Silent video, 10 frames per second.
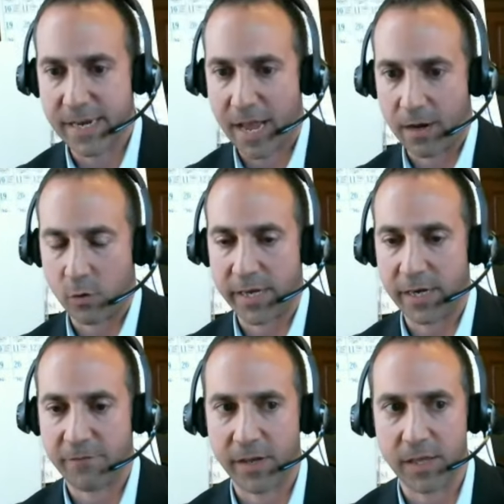not
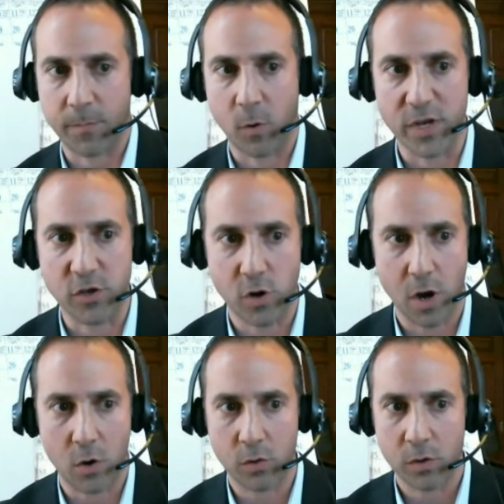organic friendly, but when you
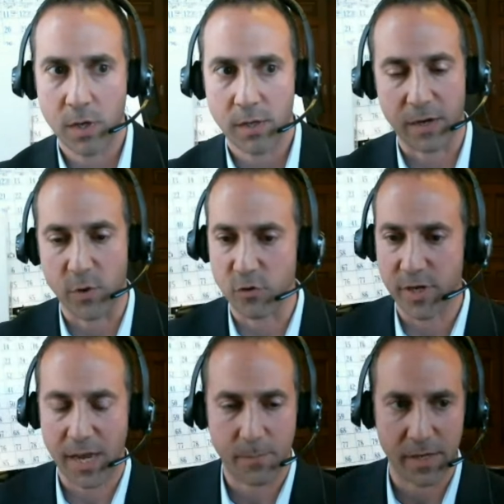go like when you
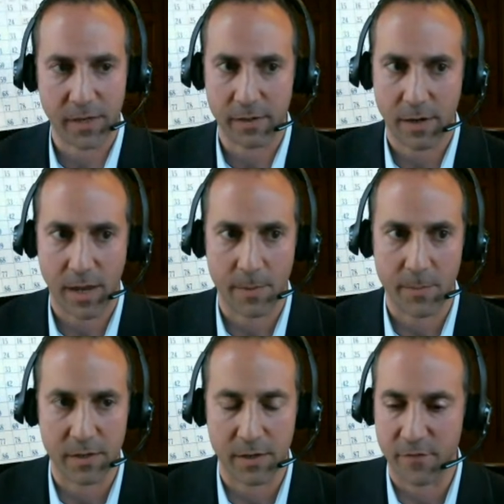type in, I
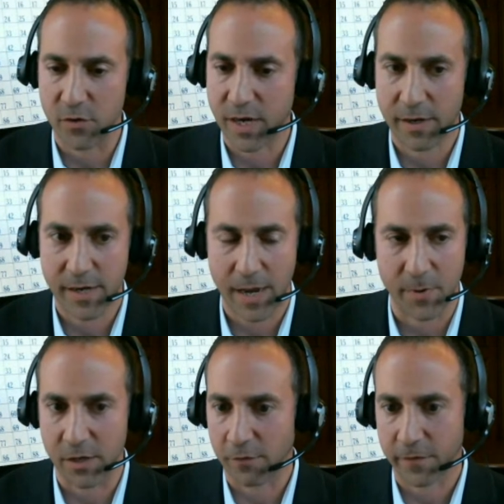mean, if you type
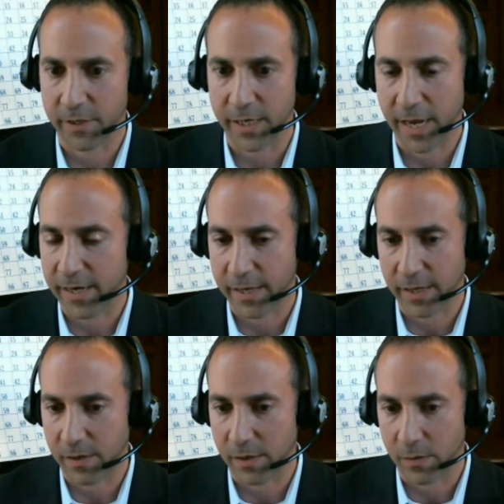in Guilford,
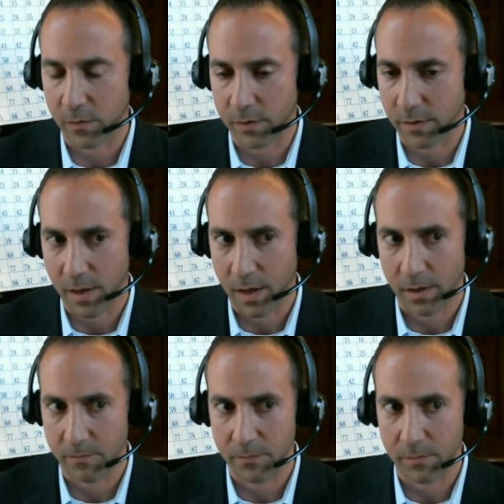Connecticut, and
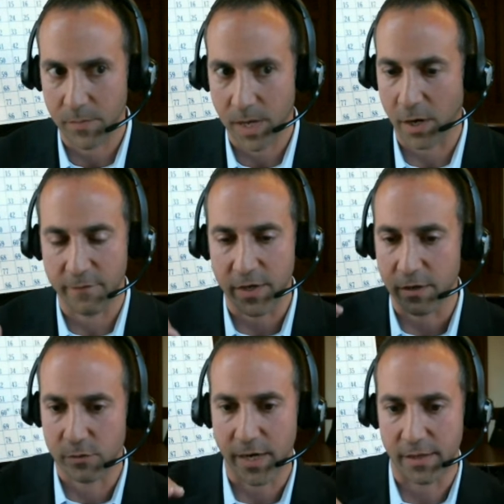um, I mean, our
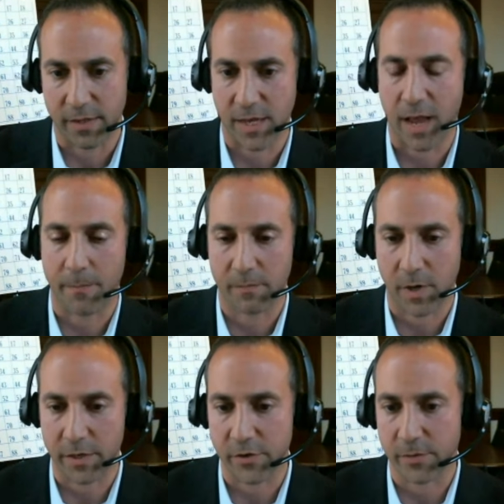video is right at the top.
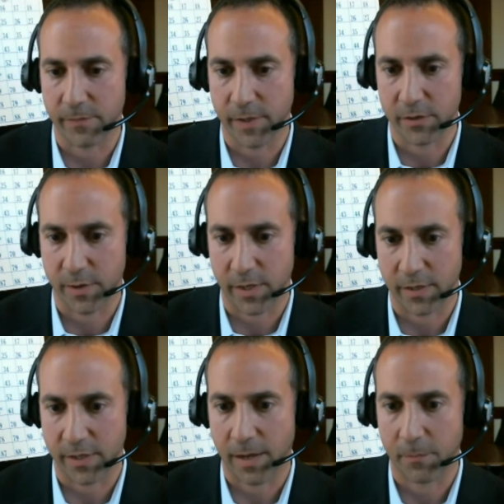Our YouTube video is right at
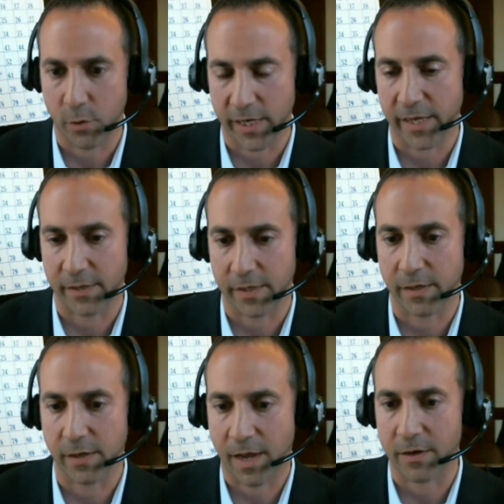the top
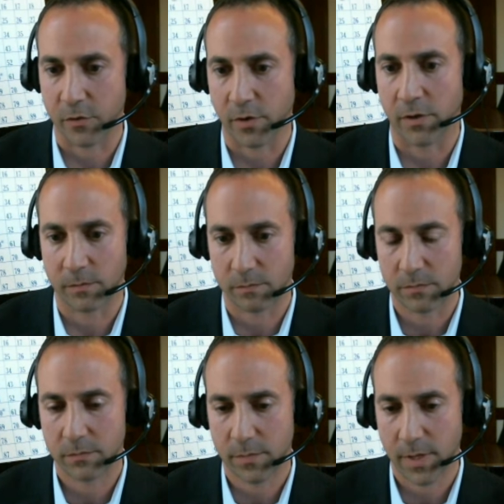organically on Google.
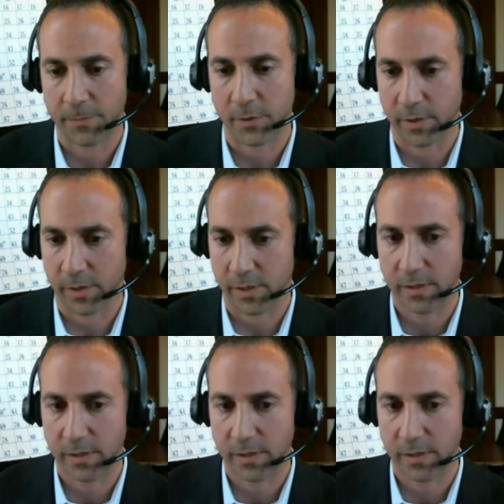Cool. Absolutely.